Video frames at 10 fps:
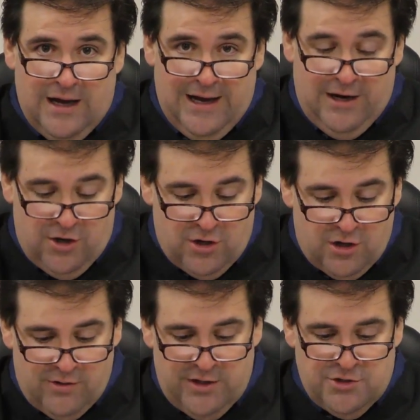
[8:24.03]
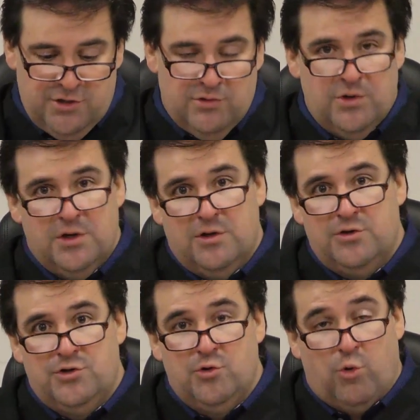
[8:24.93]
I encourage you
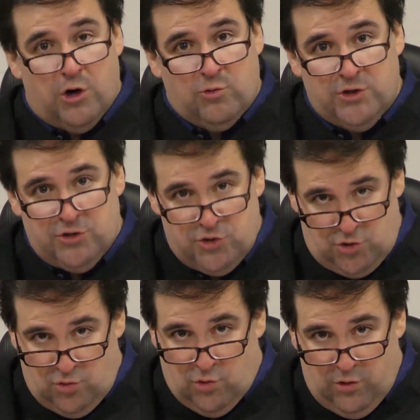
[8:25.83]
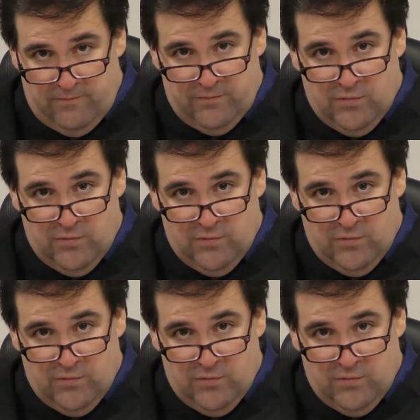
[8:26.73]
to work with the school,